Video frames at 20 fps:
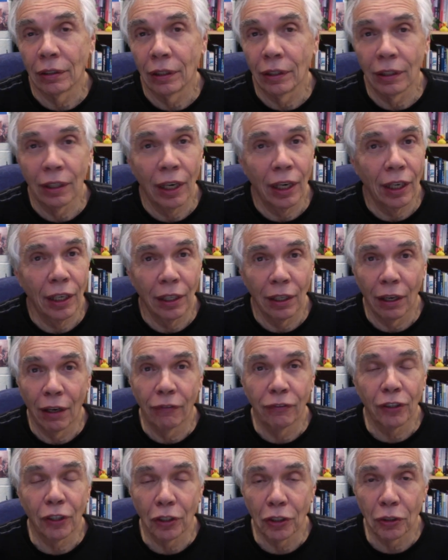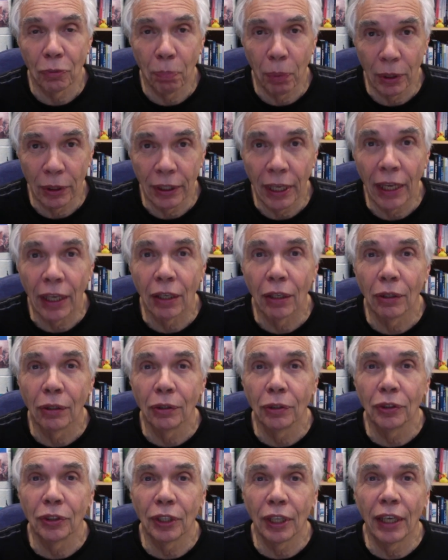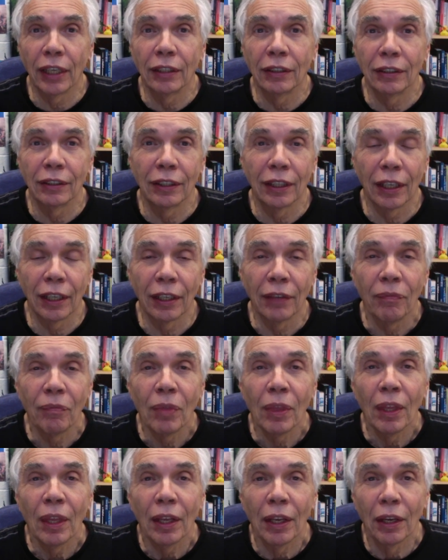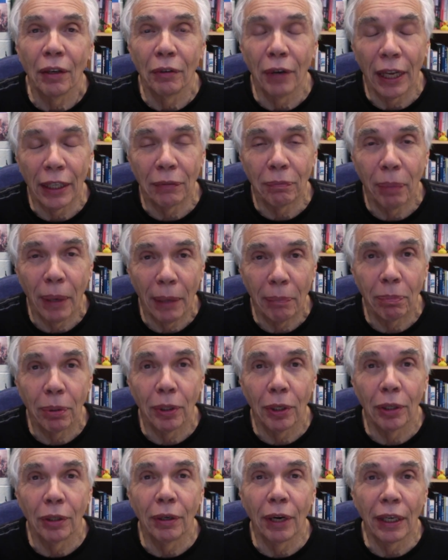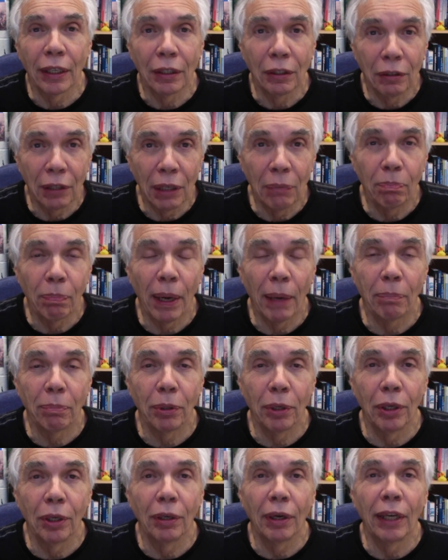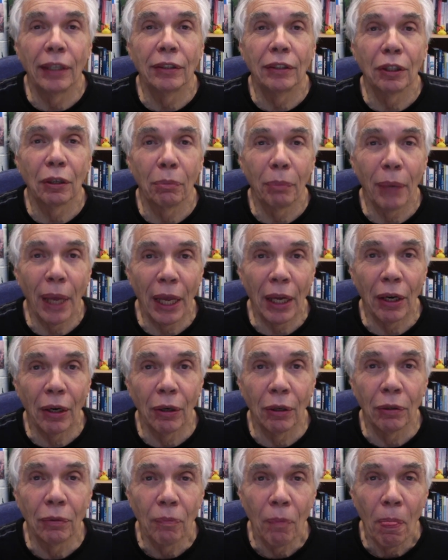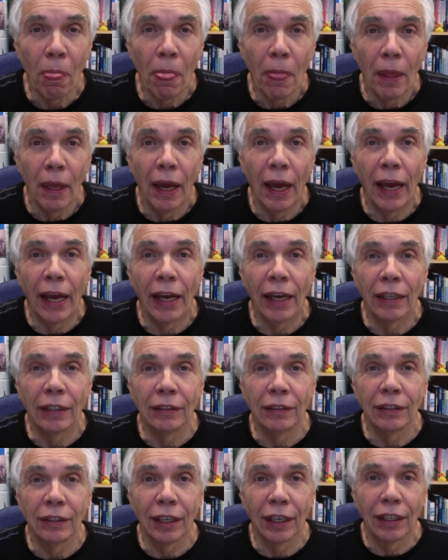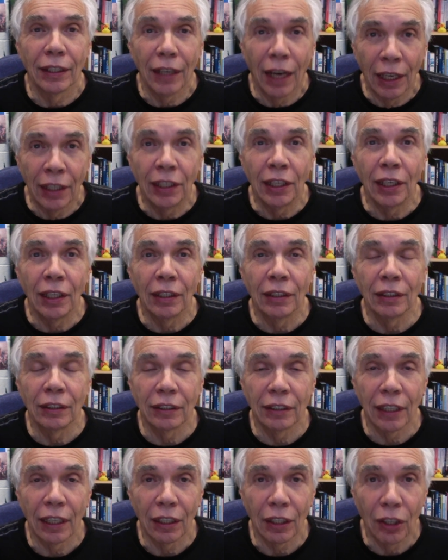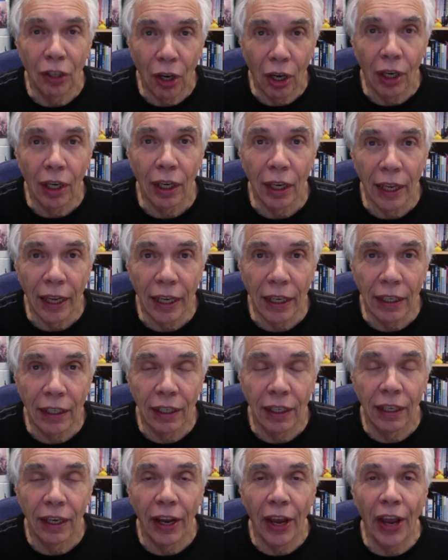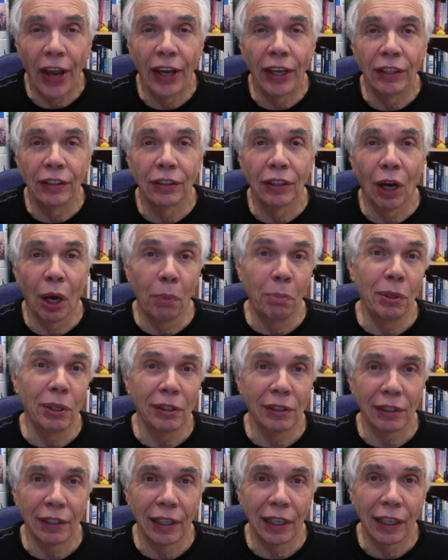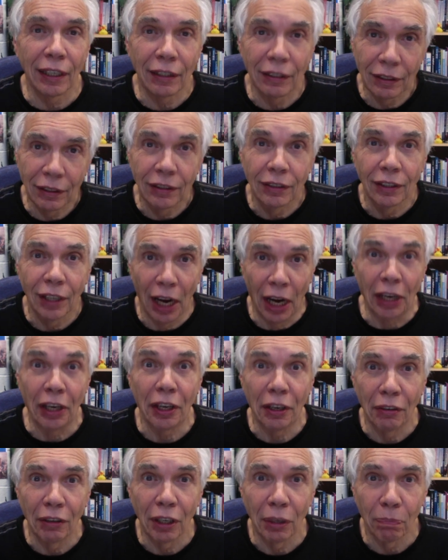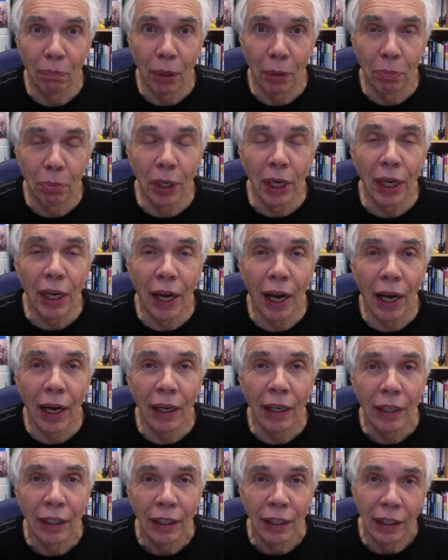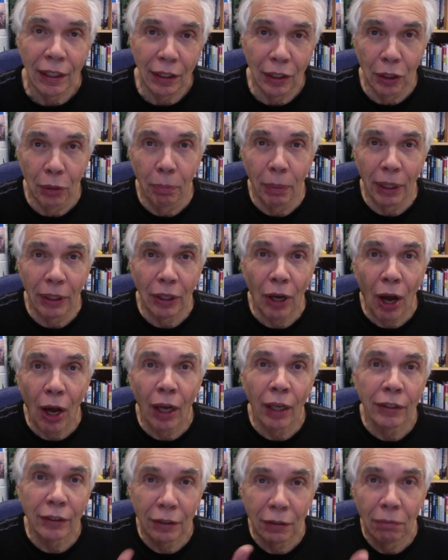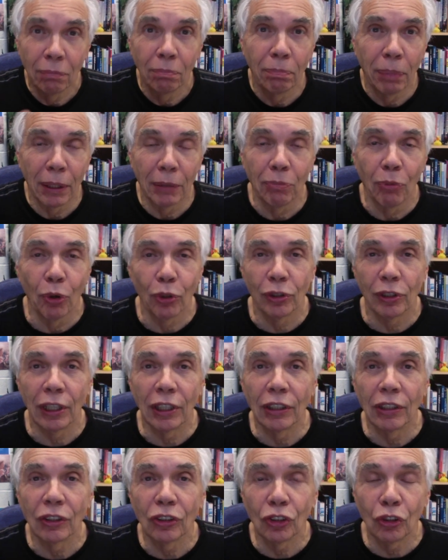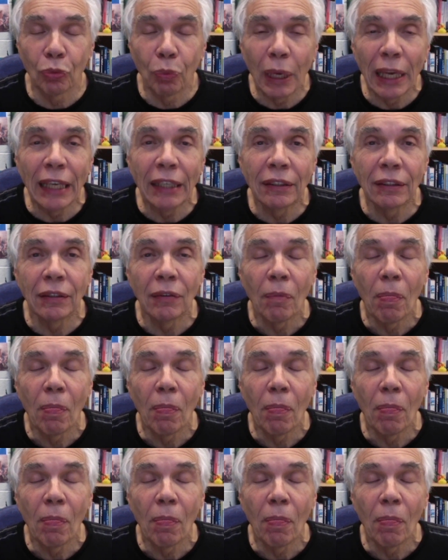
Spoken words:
of course, potatoes and red pepper and green pepper and tomato and onions and garlic and obviously Hungarian paprika, a little bit hot, but mostly sweet.